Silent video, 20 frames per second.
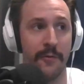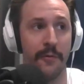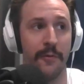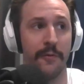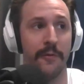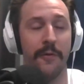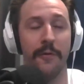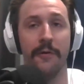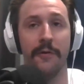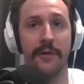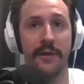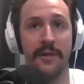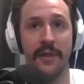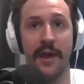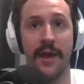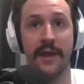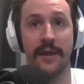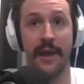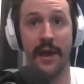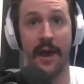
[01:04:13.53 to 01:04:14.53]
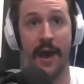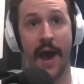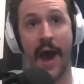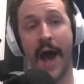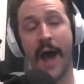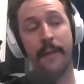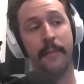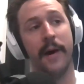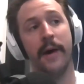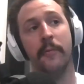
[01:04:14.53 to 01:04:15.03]
cornhole, and like
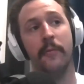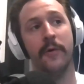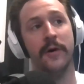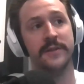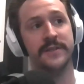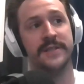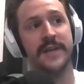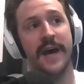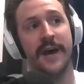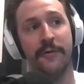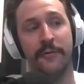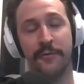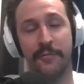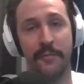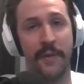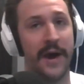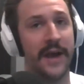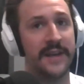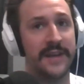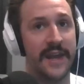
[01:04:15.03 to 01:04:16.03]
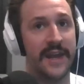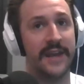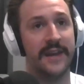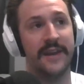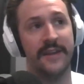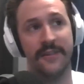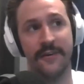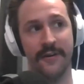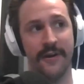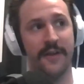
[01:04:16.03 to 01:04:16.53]
I'm on one side with my
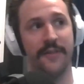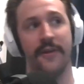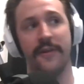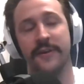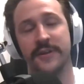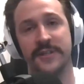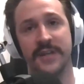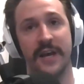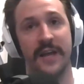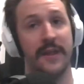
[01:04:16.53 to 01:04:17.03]
date and they're on the other side.